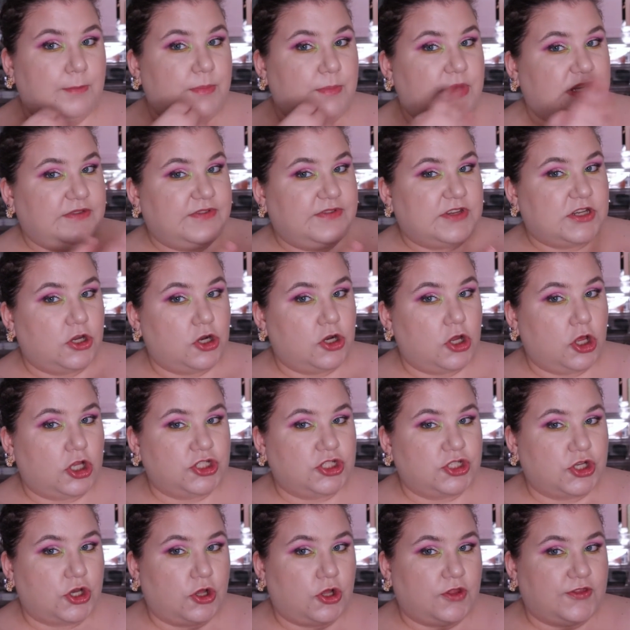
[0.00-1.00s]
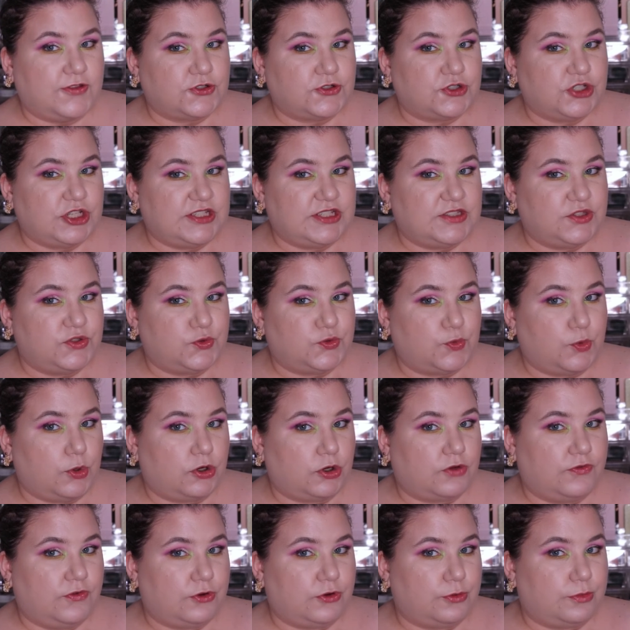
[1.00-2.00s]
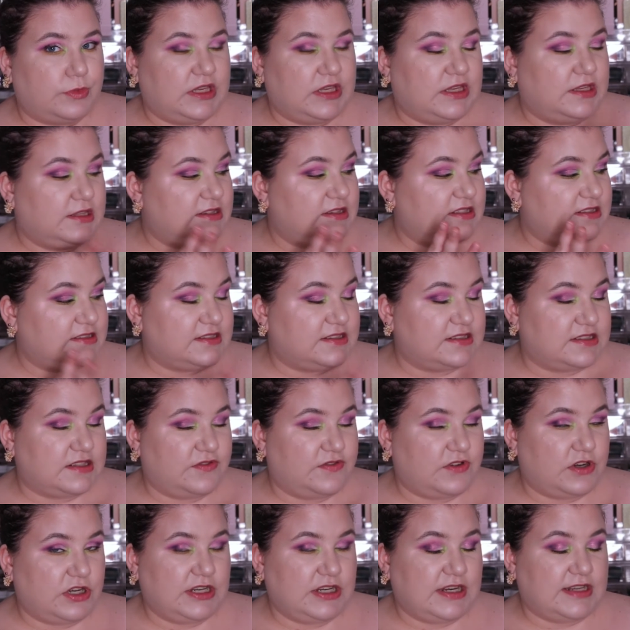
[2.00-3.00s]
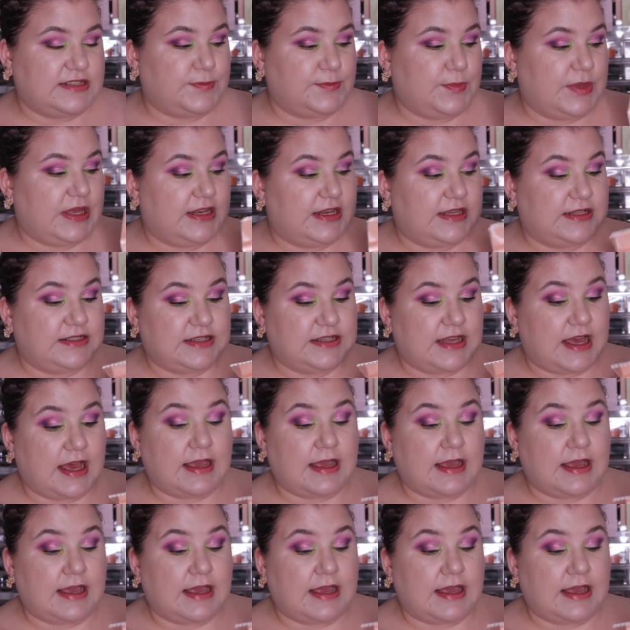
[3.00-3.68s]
Believe it or not, all those shades work for me. This is a very nice palette.